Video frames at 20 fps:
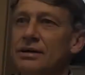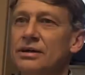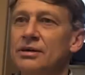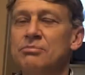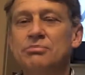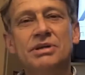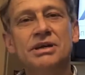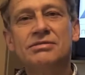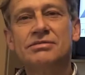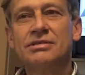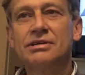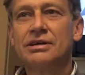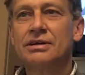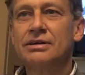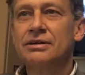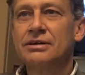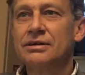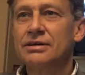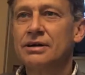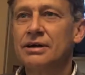
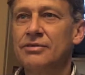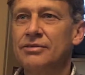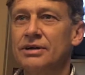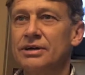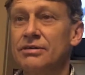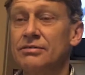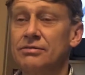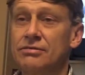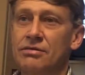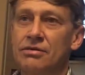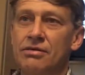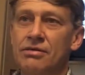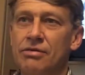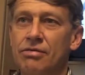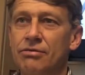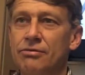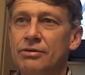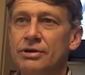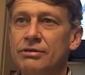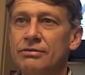Basically, I think it's
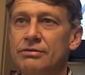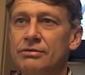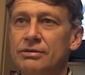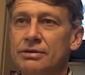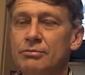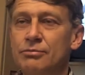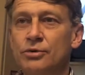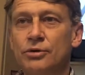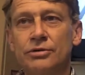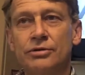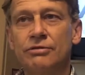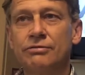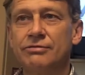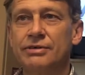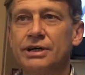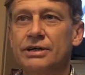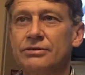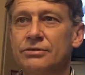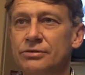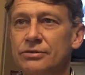three important
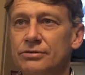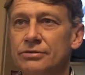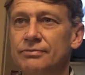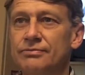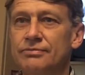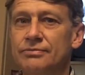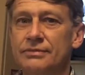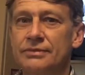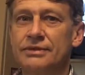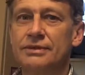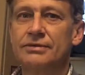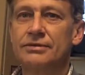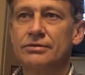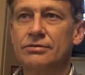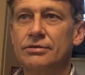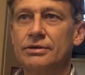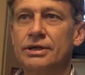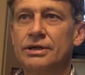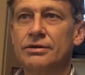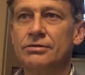factors.
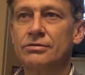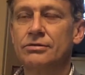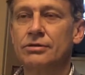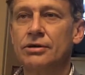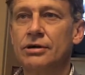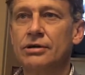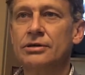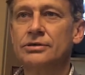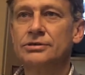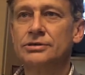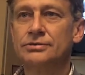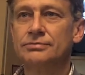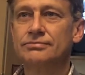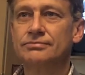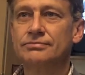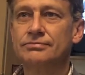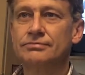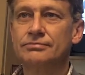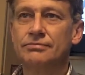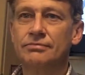So that is knowledge
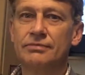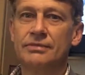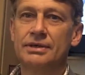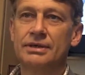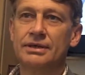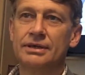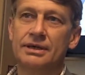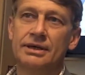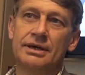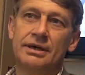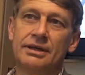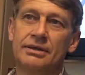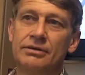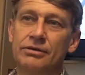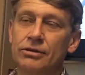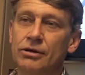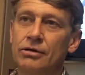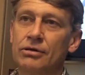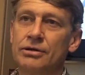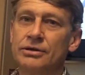
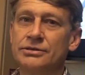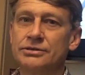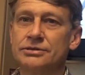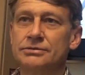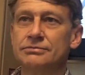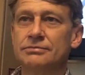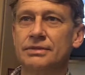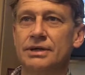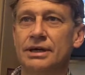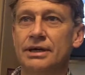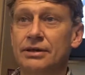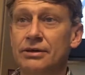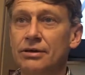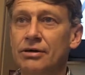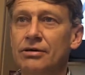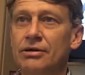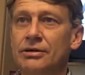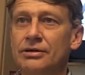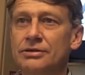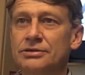and knowledge and
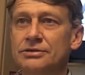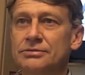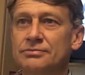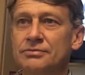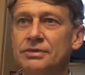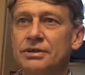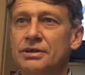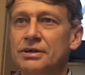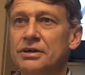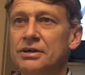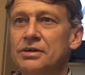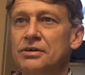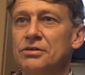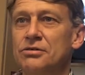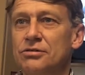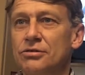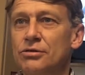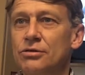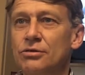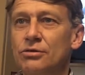knowledge.
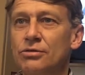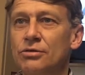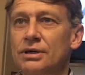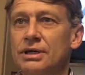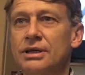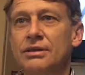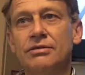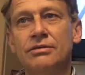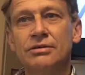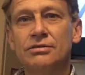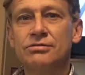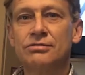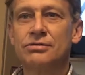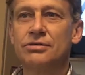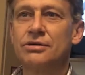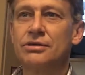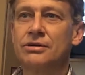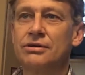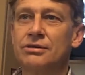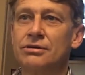So in the
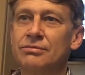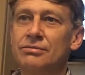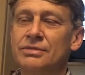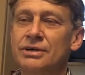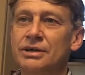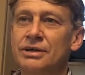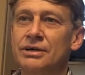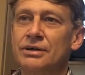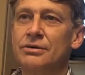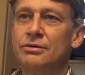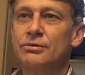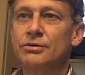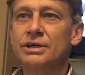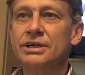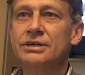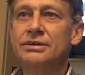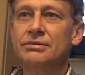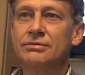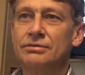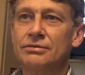Stockholm
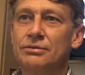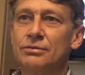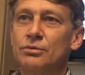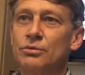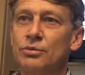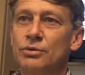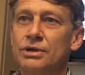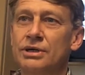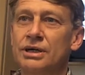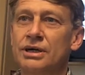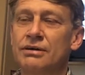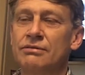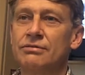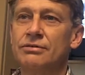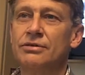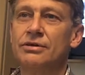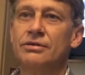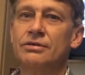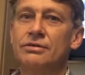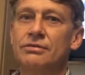region we
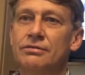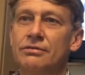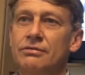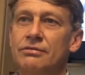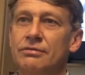have